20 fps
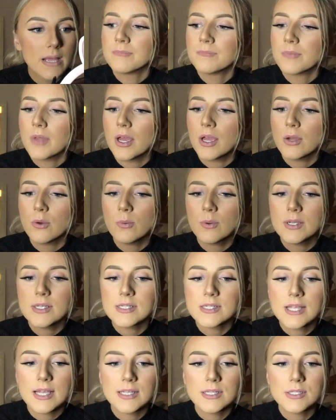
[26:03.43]
I always
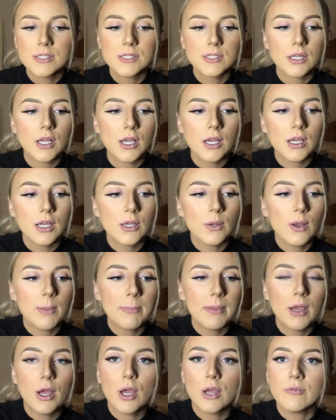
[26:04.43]
tend to go a
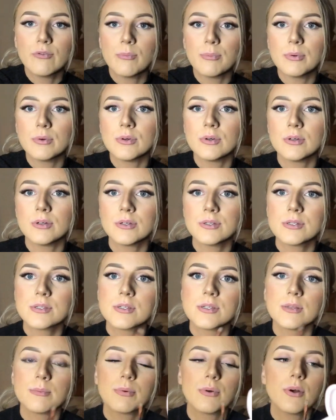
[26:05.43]
bit overboard
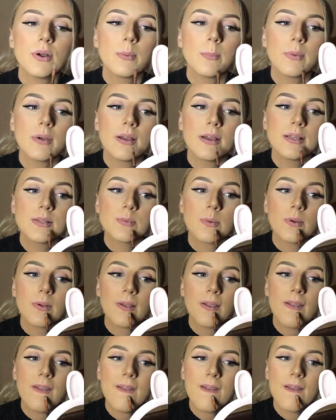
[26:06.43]
to the point where it's
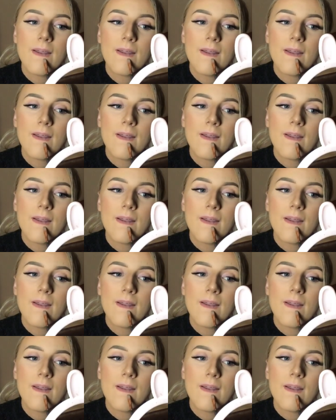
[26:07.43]
wonky.